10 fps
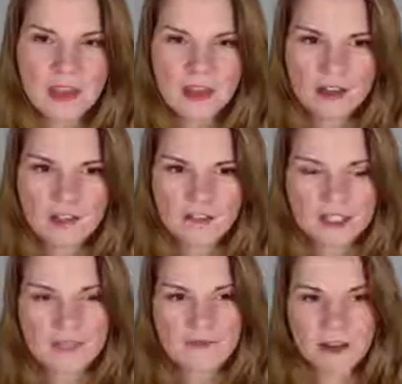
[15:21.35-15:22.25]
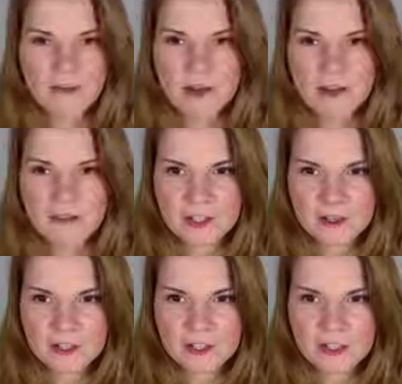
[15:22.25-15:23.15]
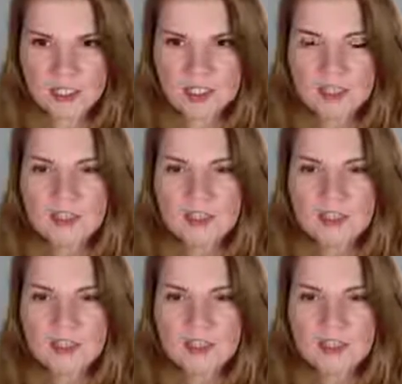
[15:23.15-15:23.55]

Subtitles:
of this 5-part video series.